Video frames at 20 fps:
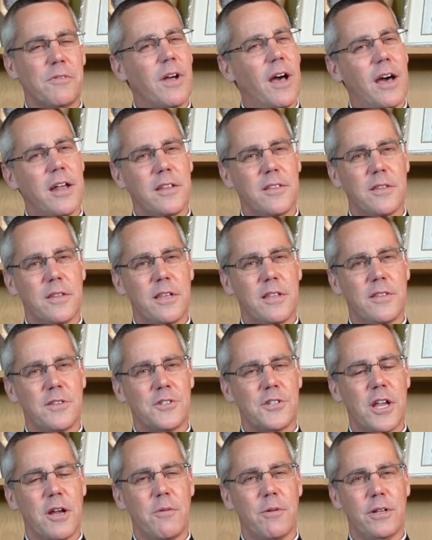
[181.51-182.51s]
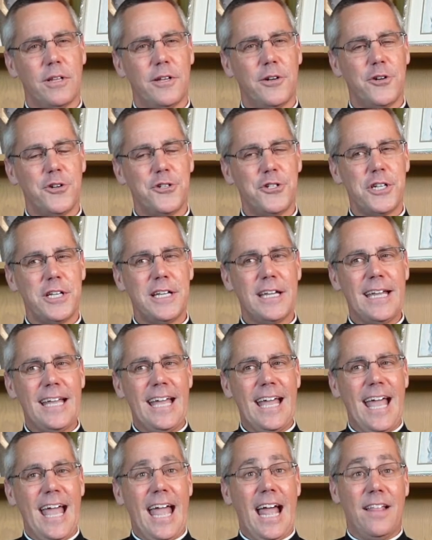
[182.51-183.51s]
God and the sacred liturgy.
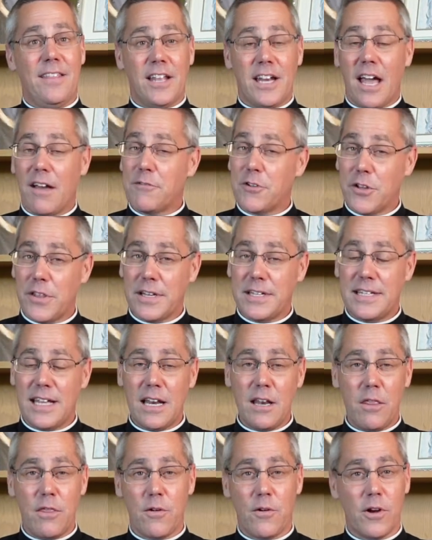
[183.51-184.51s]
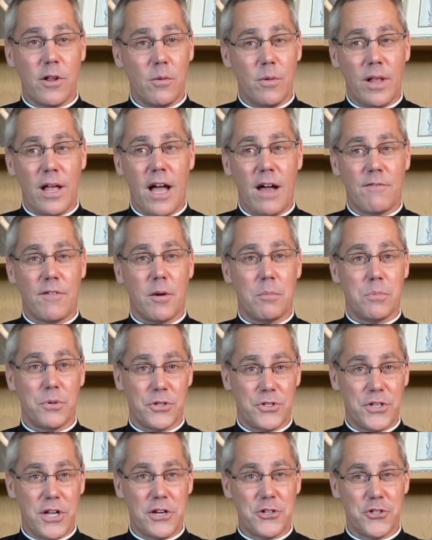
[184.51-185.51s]
And then after the 10:30, we'll have our
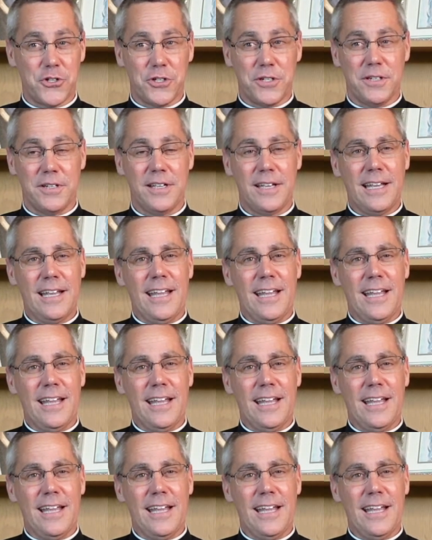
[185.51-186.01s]
procession.